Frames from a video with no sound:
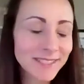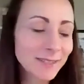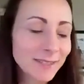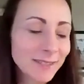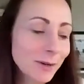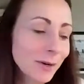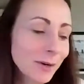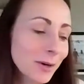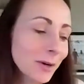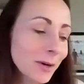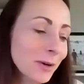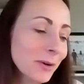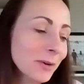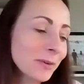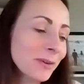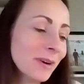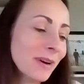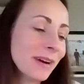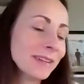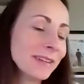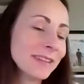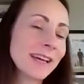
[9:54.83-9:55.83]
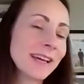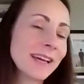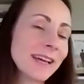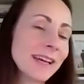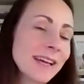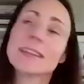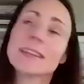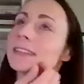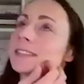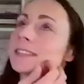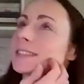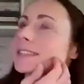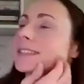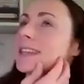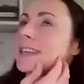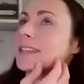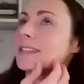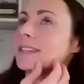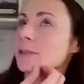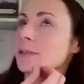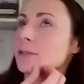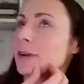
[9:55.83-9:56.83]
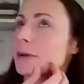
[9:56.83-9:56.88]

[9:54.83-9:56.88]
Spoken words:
So that's a